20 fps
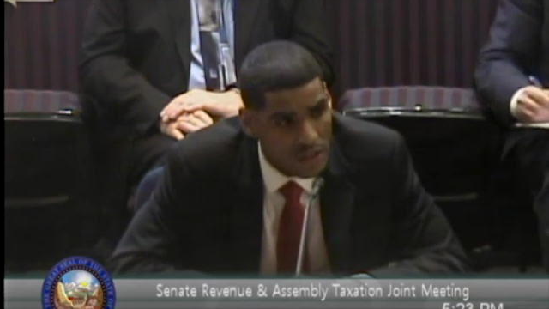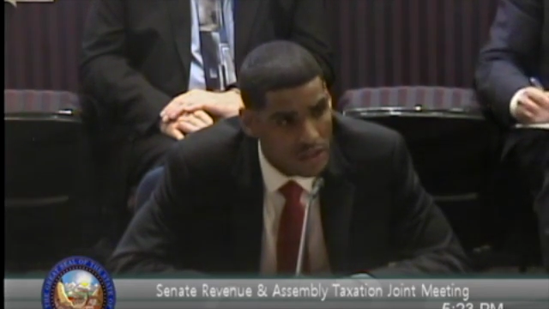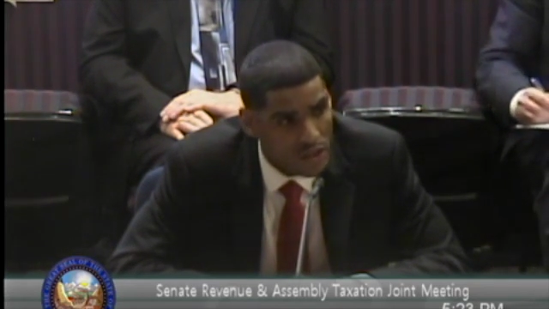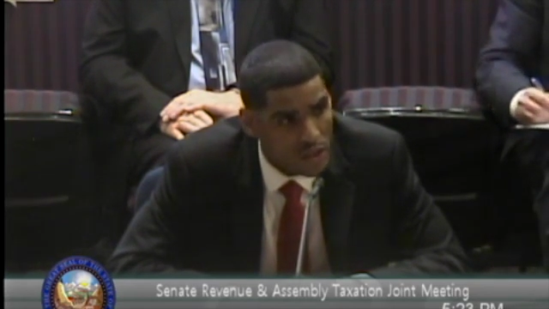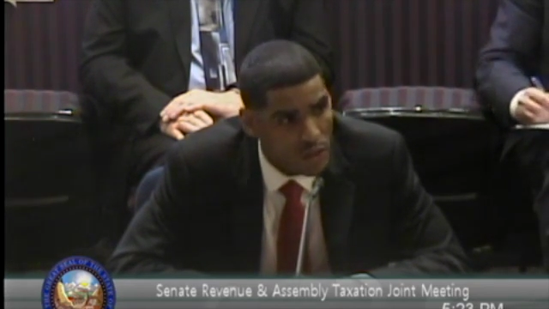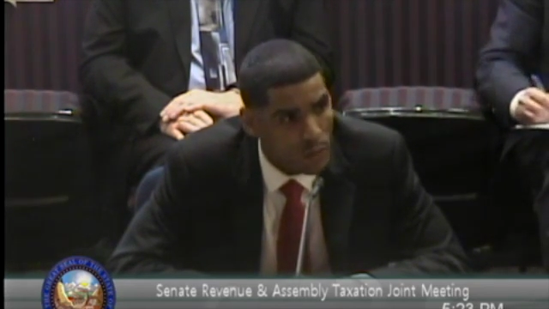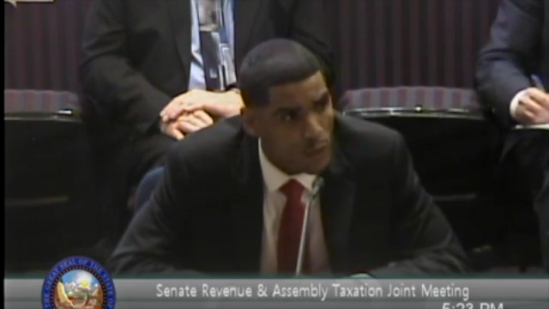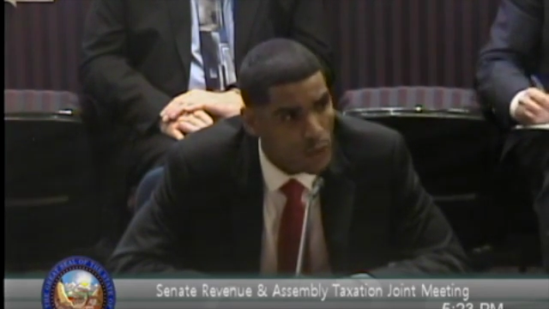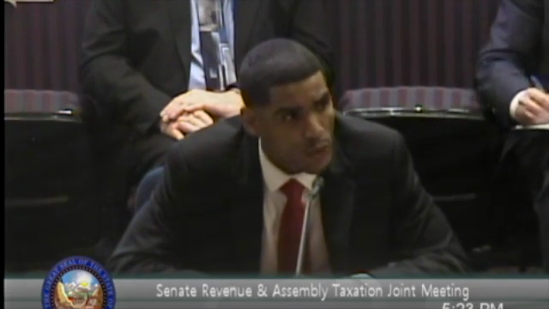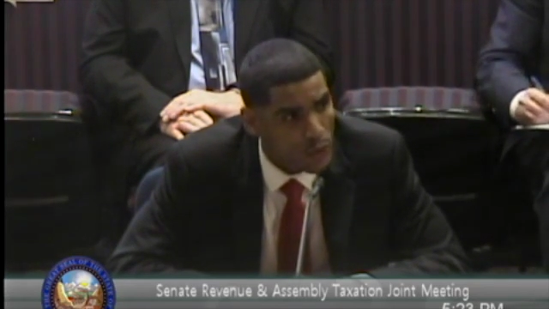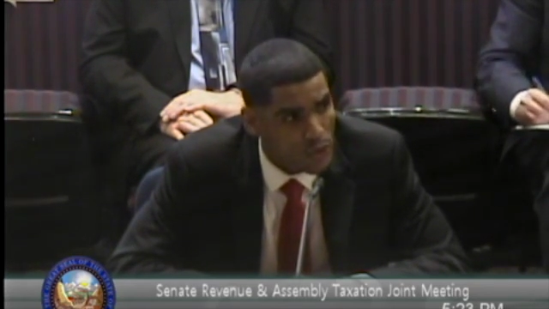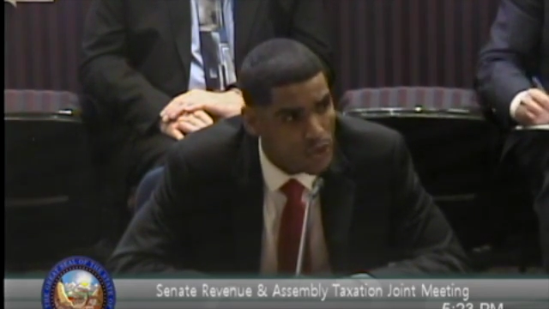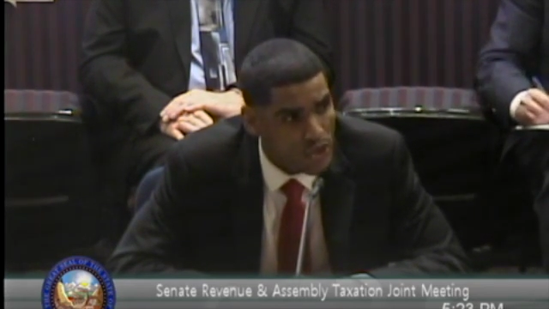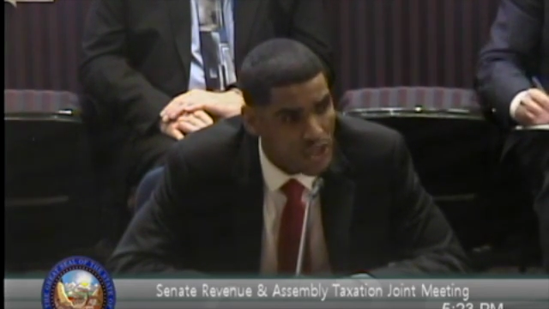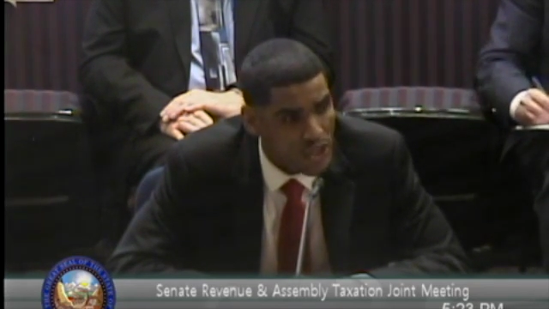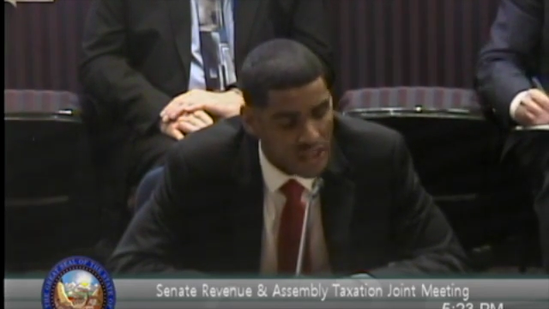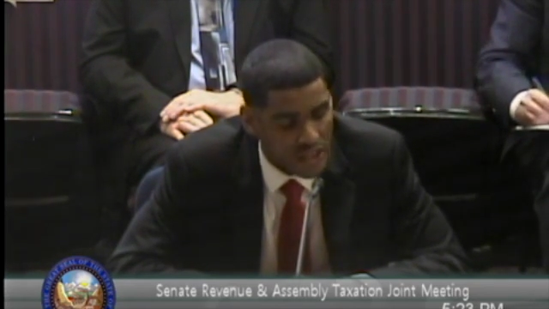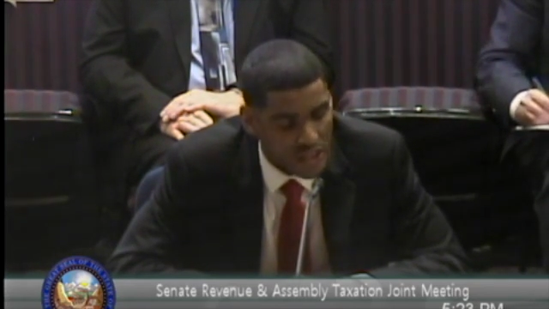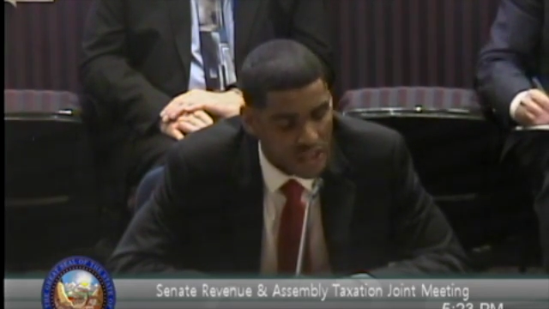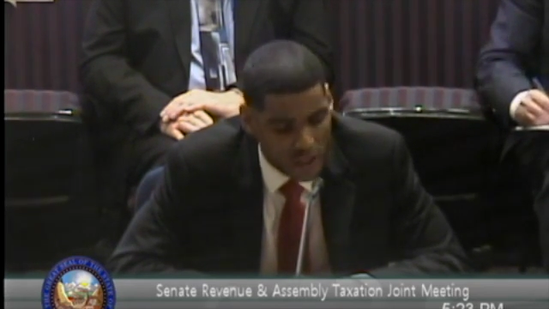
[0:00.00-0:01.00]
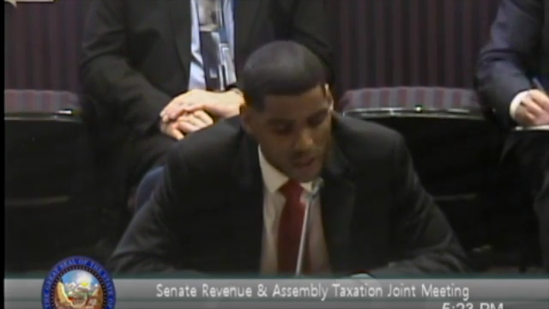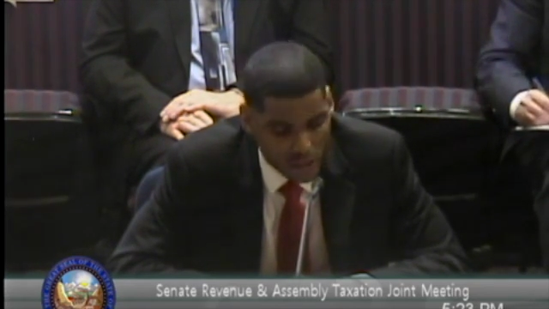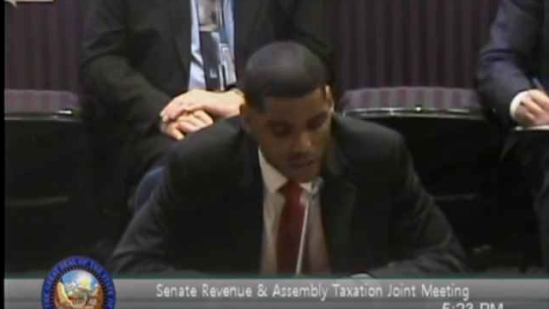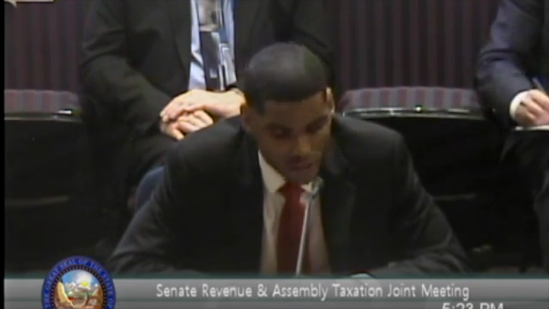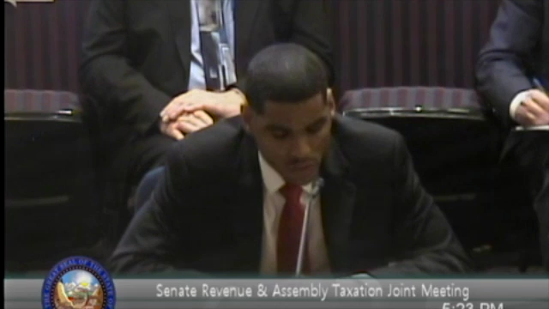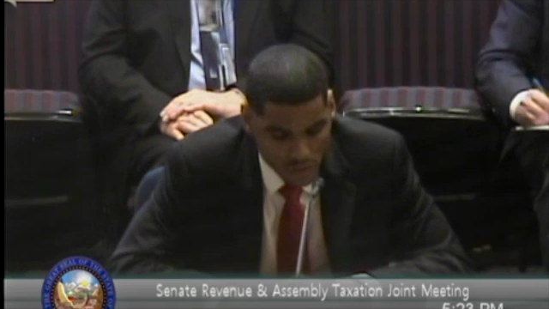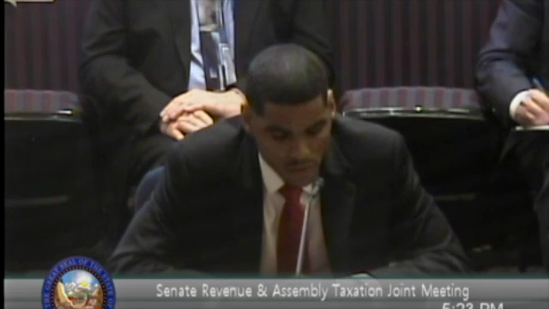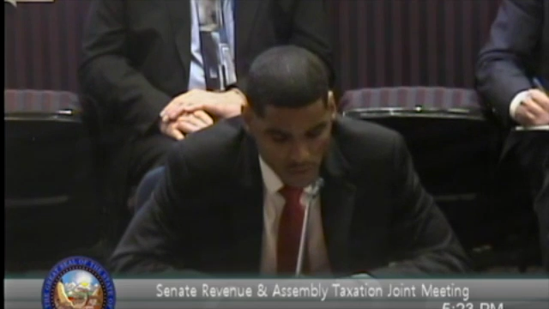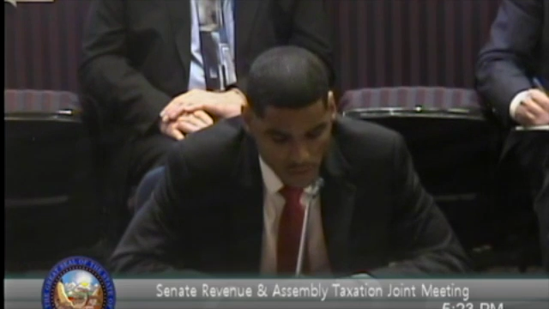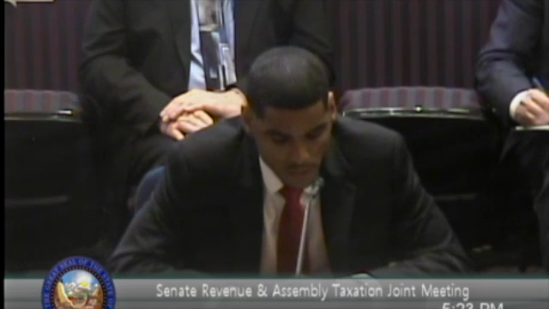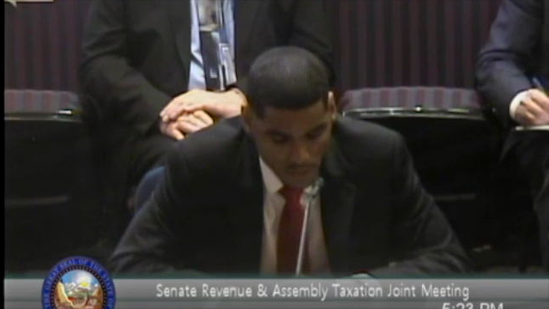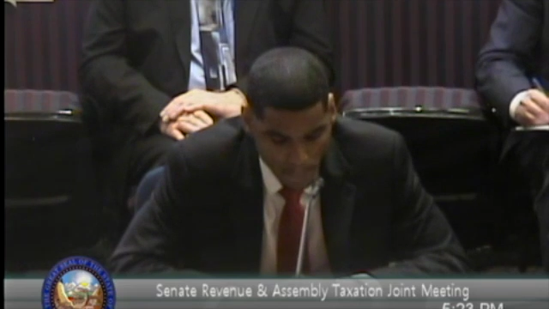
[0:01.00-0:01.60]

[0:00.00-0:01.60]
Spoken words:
to pre-recession levels.